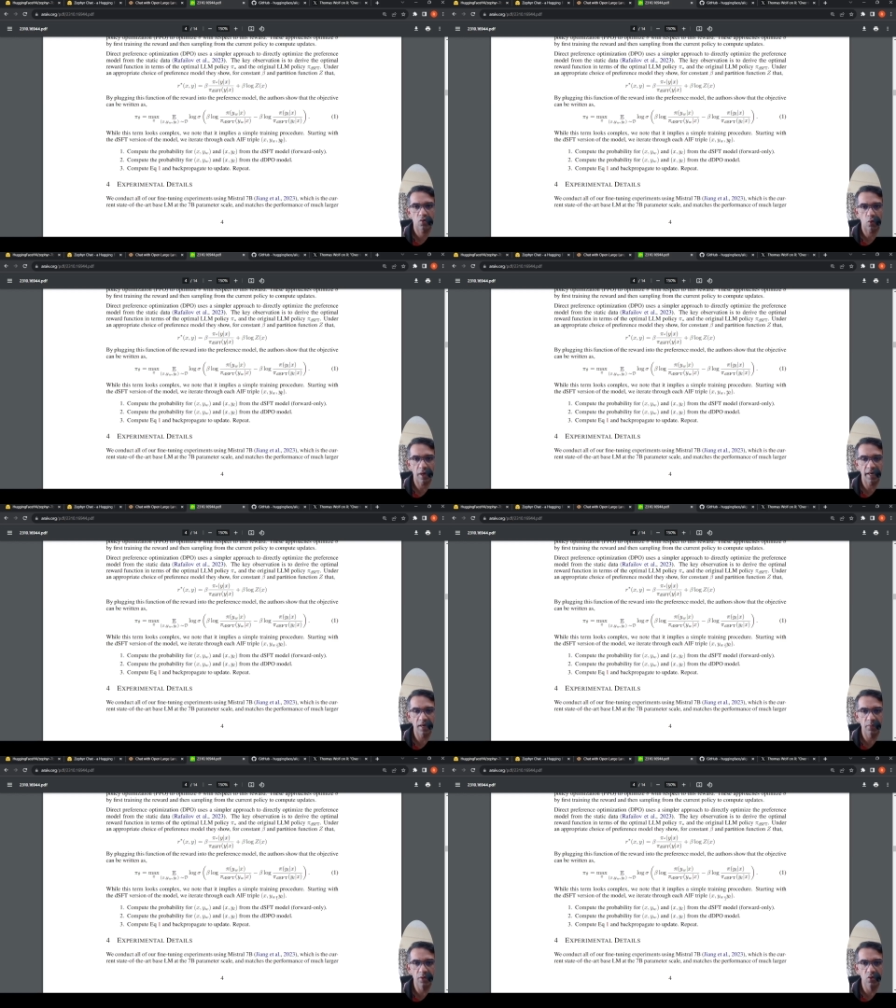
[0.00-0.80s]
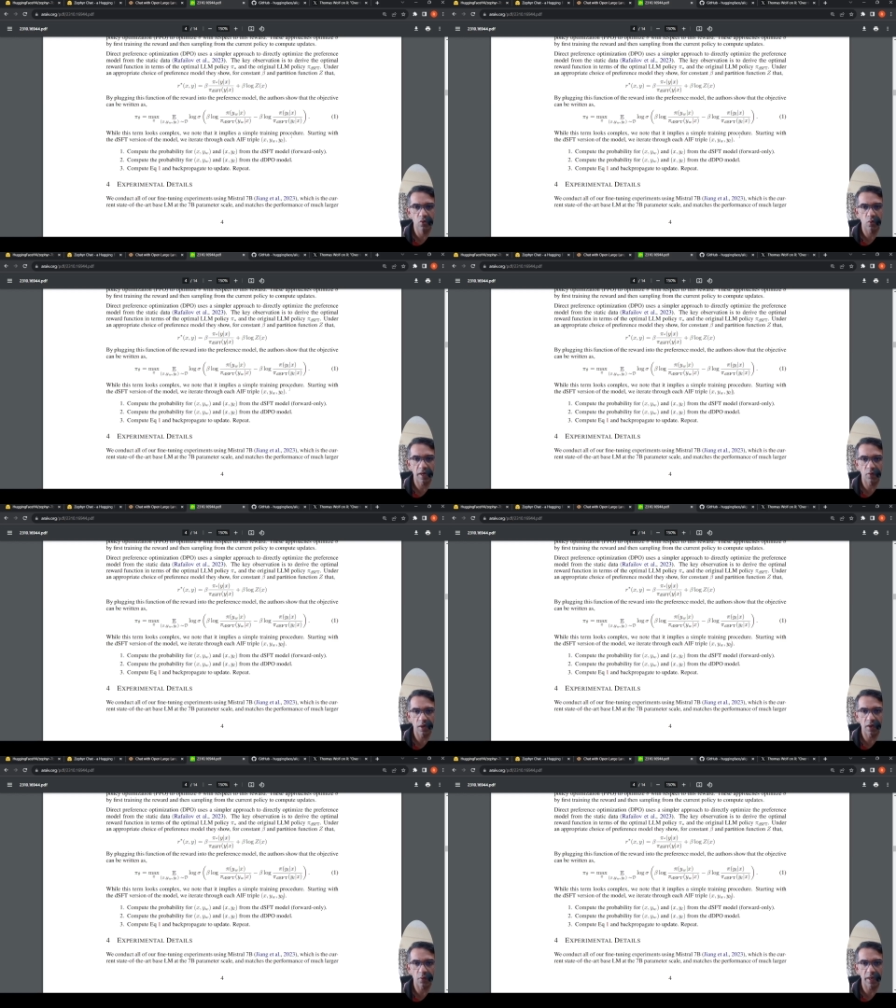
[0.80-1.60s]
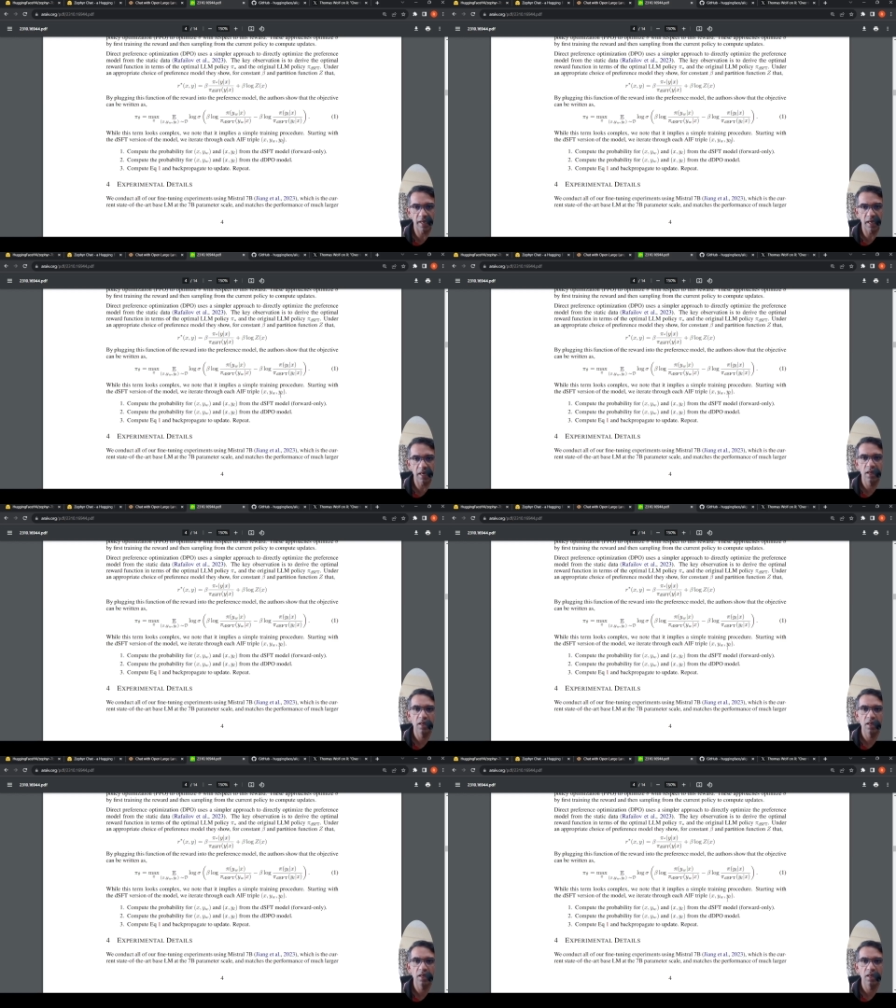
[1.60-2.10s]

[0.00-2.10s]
YL.